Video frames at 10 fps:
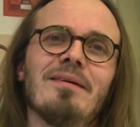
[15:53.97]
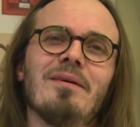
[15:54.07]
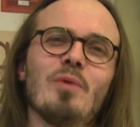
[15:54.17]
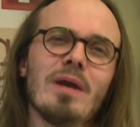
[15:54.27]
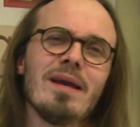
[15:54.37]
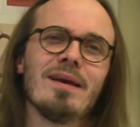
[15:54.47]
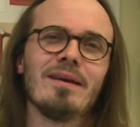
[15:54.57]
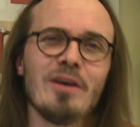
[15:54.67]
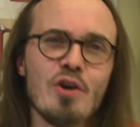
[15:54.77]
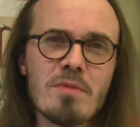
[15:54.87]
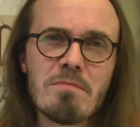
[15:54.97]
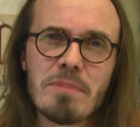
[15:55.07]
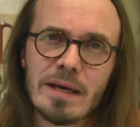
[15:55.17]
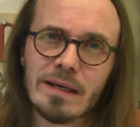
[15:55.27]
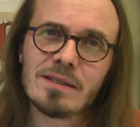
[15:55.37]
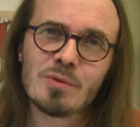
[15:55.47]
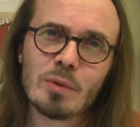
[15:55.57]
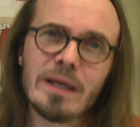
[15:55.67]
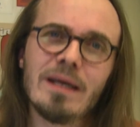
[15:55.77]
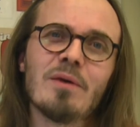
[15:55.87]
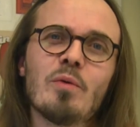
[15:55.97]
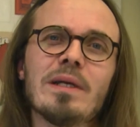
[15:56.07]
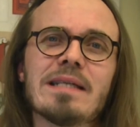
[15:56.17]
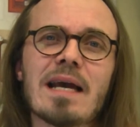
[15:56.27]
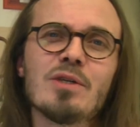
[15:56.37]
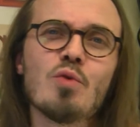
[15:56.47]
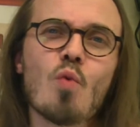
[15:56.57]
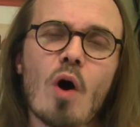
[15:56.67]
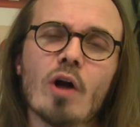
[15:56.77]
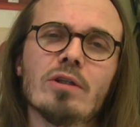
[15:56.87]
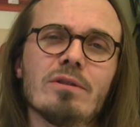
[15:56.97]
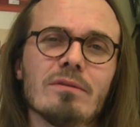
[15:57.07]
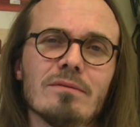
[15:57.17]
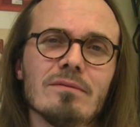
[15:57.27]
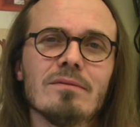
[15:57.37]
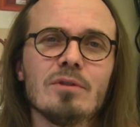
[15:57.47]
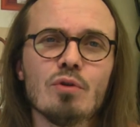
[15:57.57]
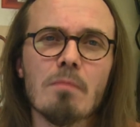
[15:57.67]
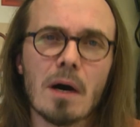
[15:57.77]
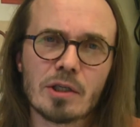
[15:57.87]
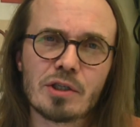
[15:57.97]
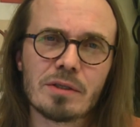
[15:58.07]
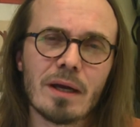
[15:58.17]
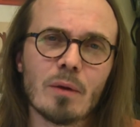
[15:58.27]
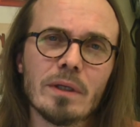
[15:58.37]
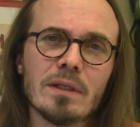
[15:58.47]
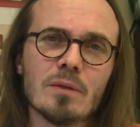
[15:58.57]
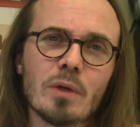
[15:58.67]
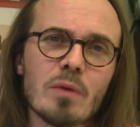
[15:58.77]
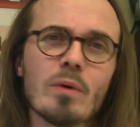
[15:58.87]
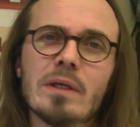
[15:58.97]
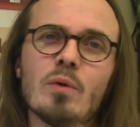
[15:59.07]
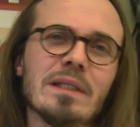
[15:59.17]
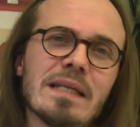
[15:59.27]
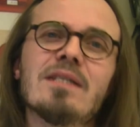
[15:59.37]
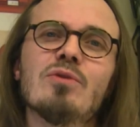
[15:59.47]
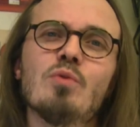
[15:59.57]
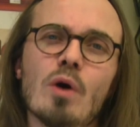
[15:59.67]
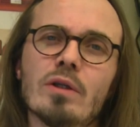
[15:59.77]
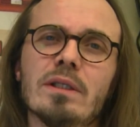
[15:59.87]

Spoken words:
we human beings, we tend to want too much, and we tend to want